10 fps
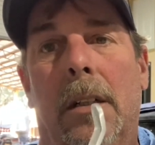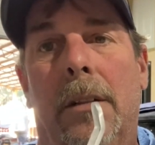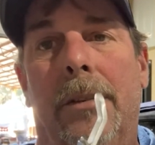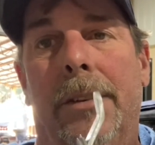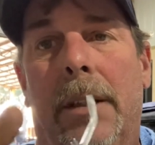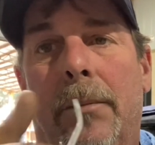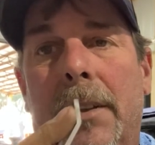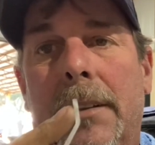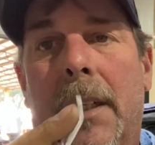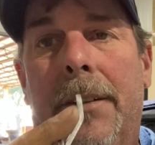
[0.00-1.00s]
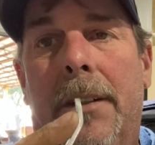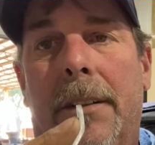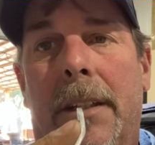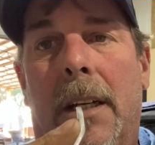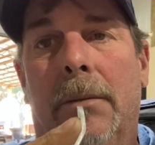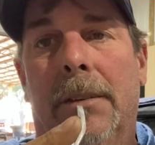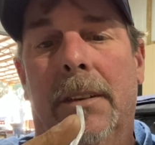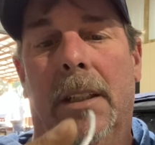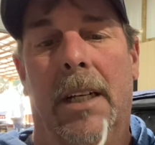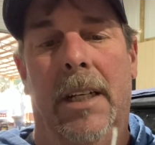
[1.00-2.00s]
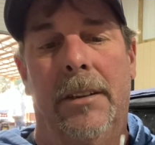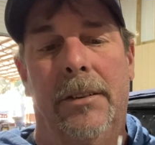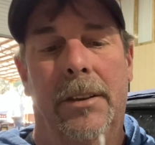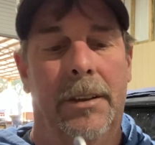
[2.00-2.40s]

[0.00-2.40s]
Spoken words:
for some reason I thought that was the latch.